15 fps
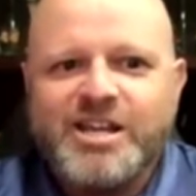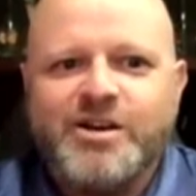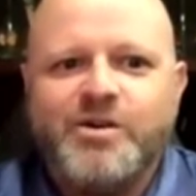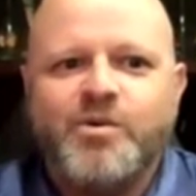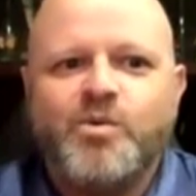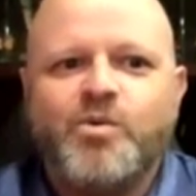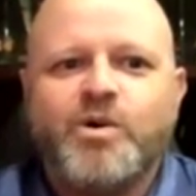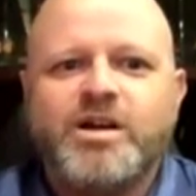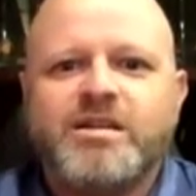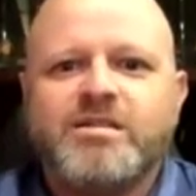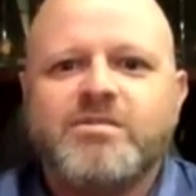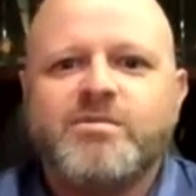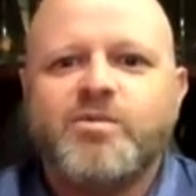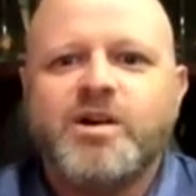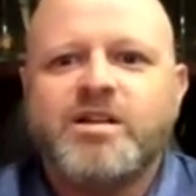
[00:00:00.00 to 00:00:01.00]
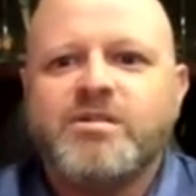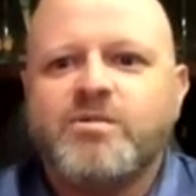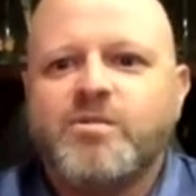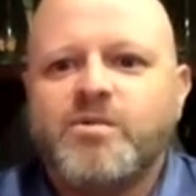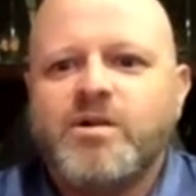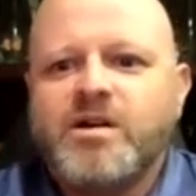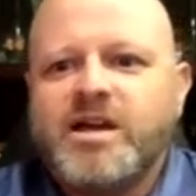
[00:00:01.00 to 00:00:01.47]

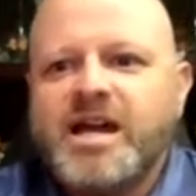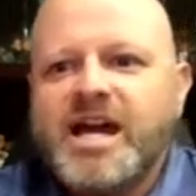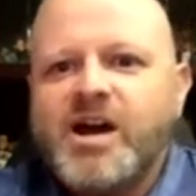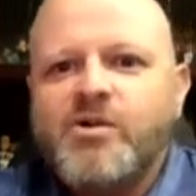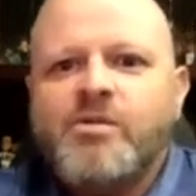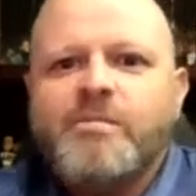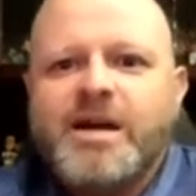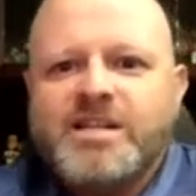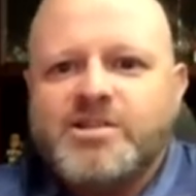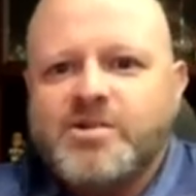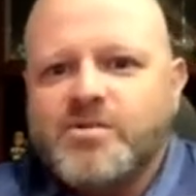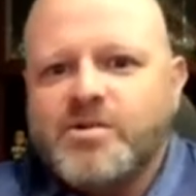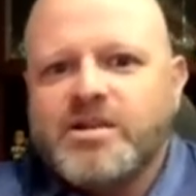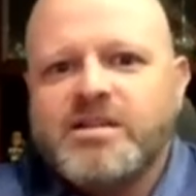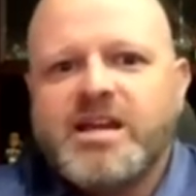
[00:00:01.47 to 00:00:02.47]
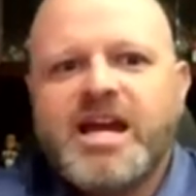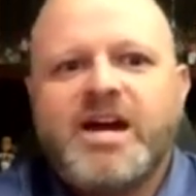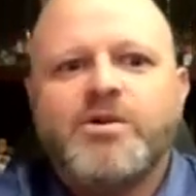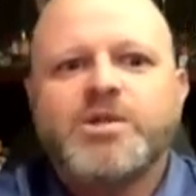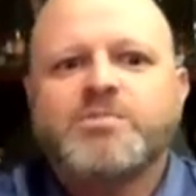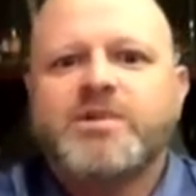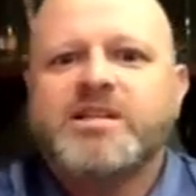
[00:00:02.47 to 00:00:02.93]
How am I doing?
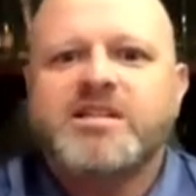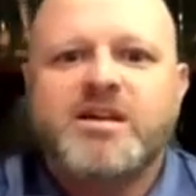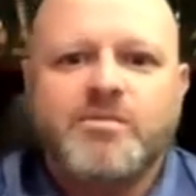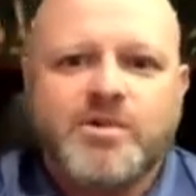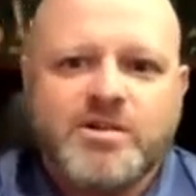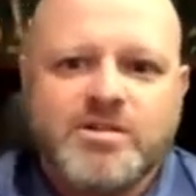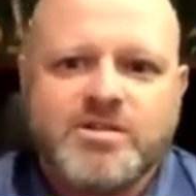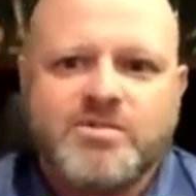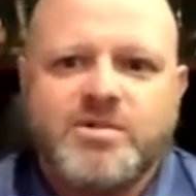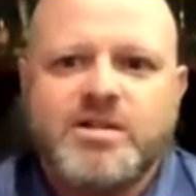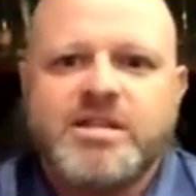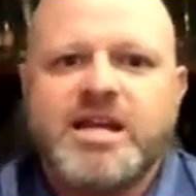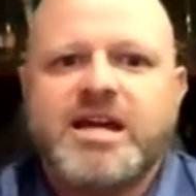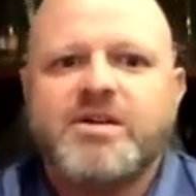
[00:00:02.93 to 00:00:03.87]
How is my network doing?